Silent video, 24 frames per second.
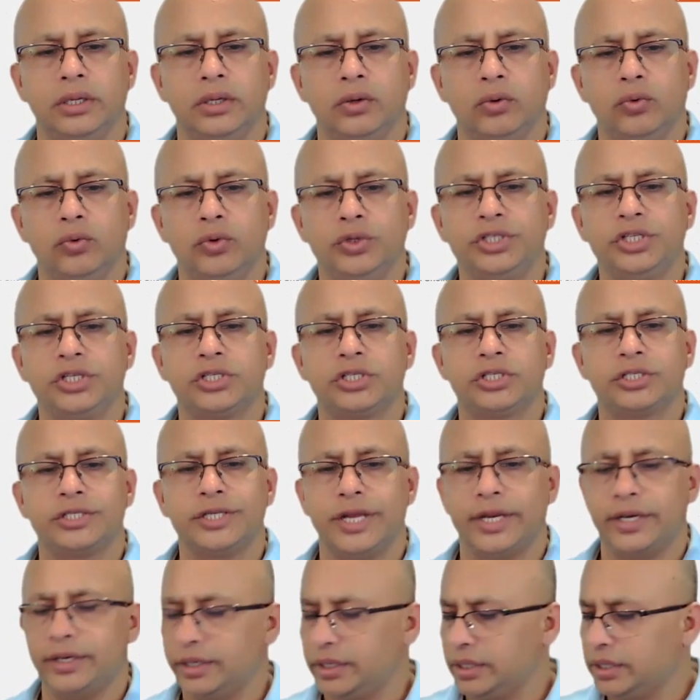which is
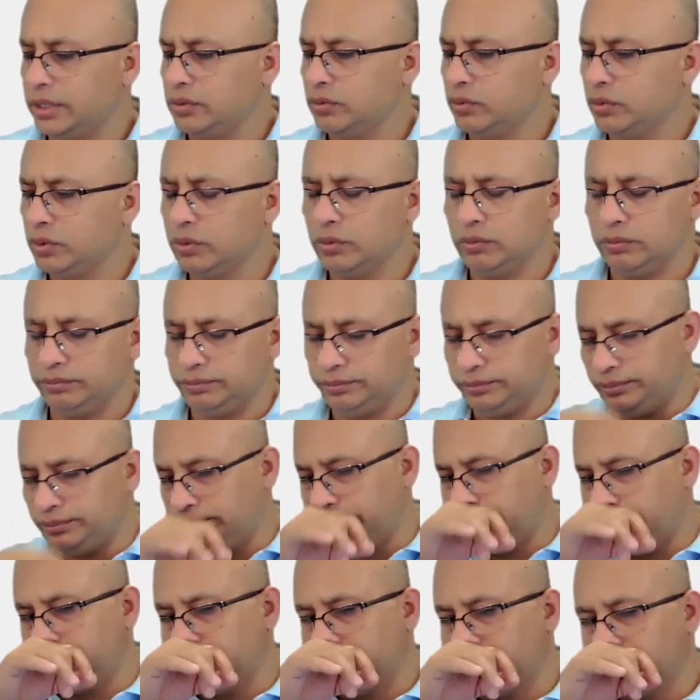standard.
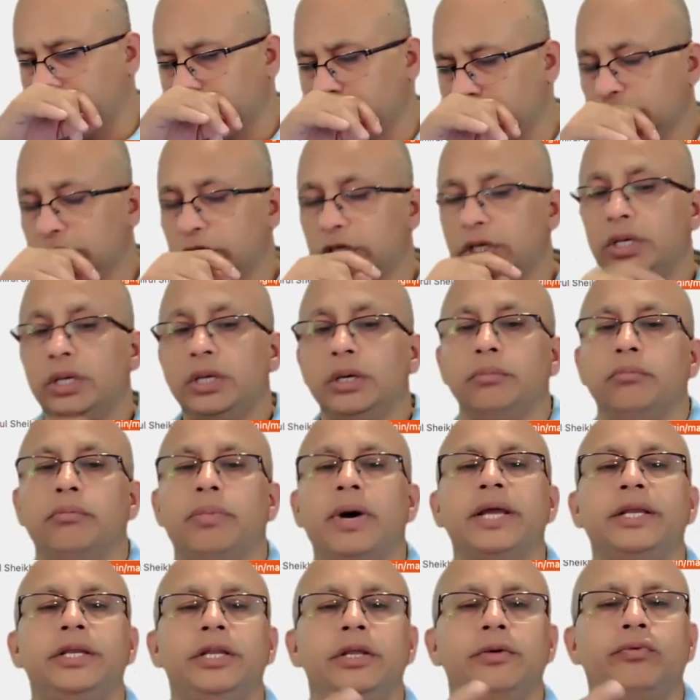
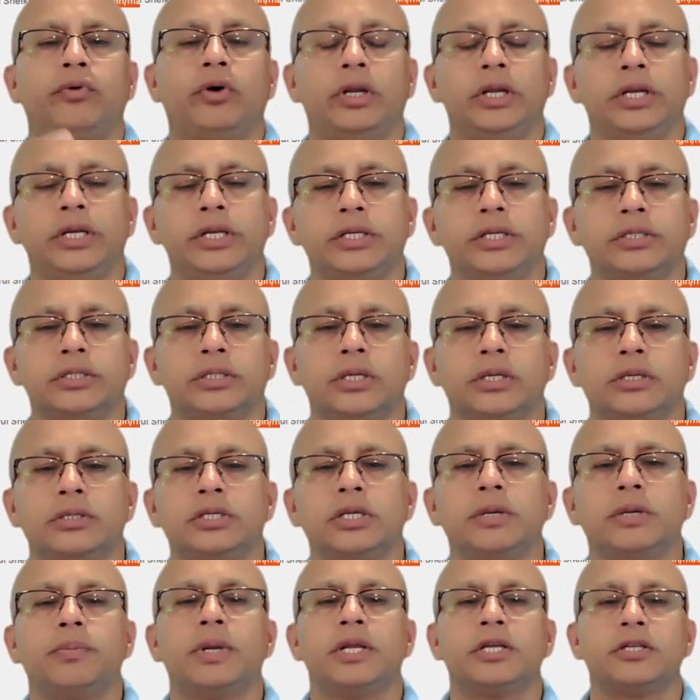By default, it is
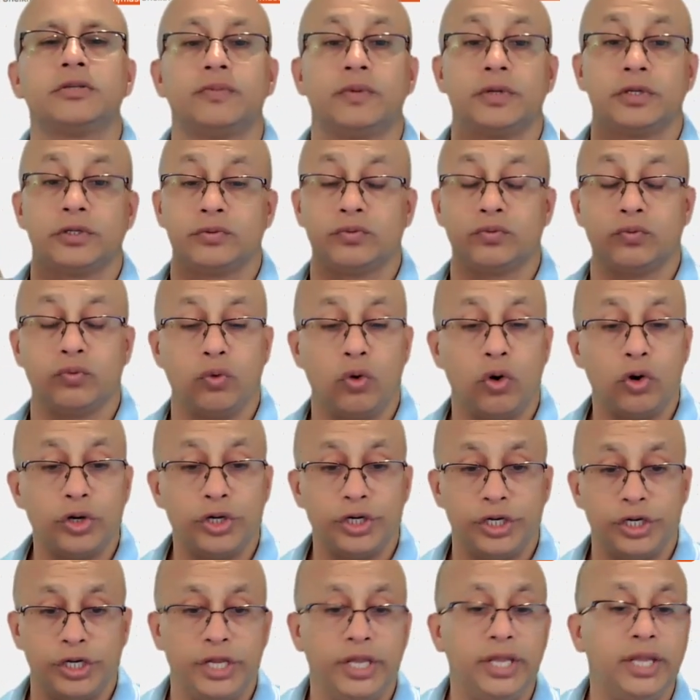C++
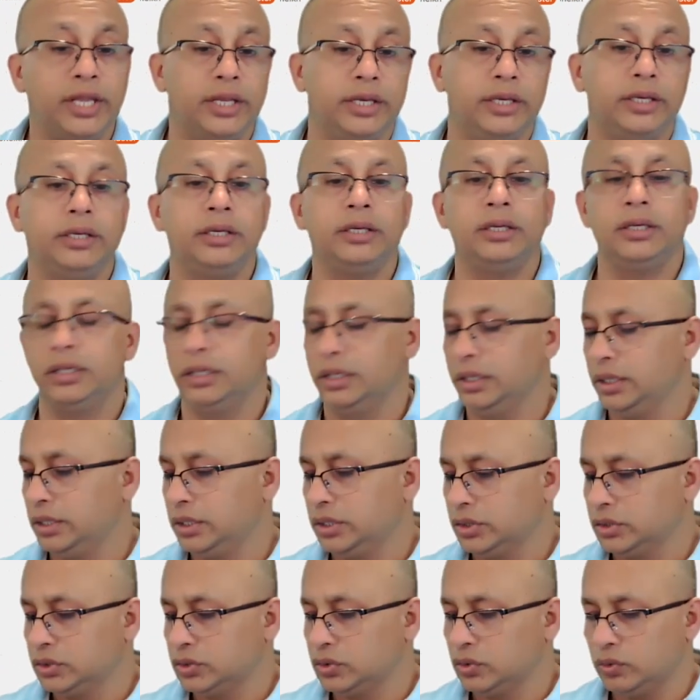14.
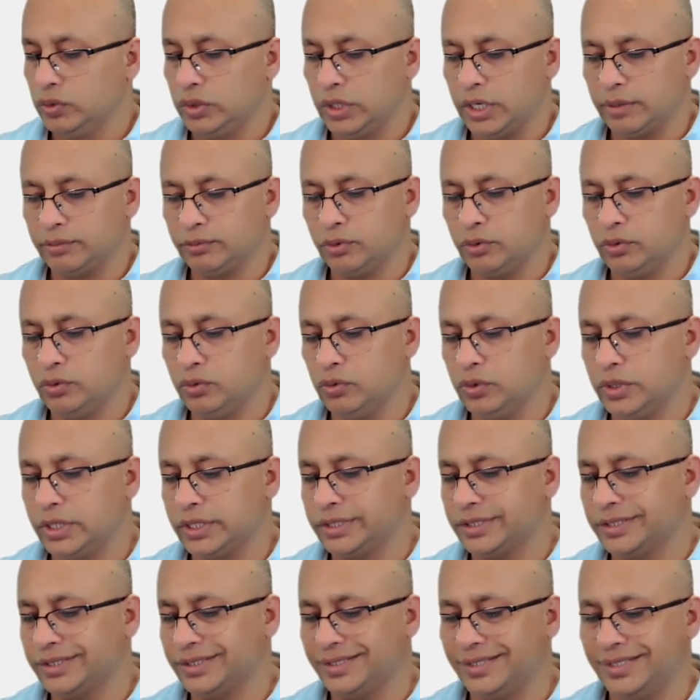So we have to do
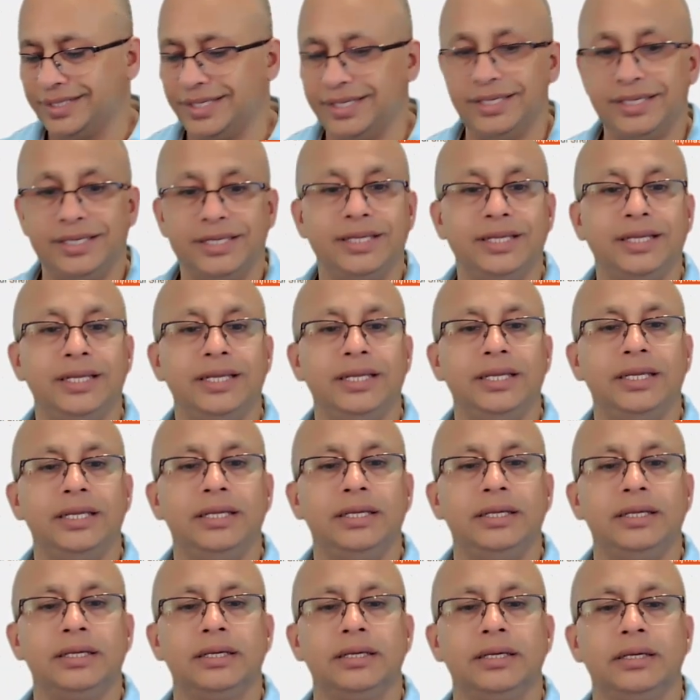
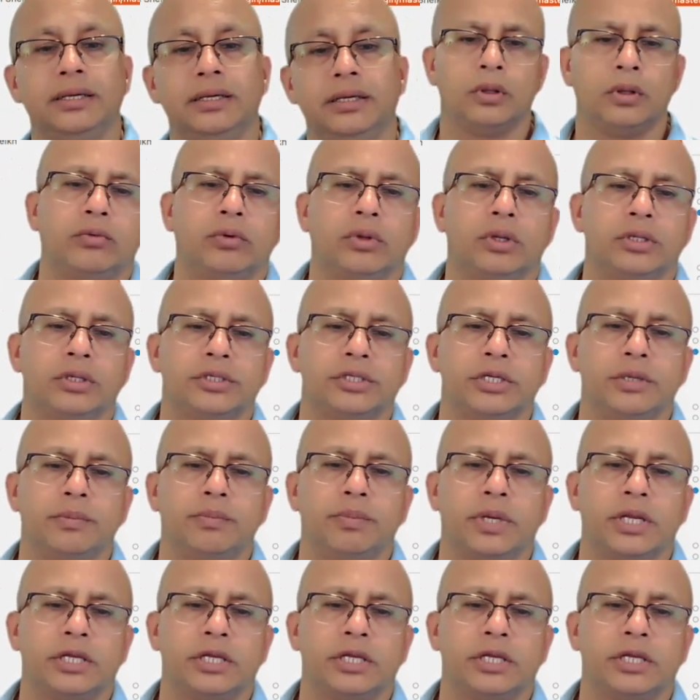std, well, C++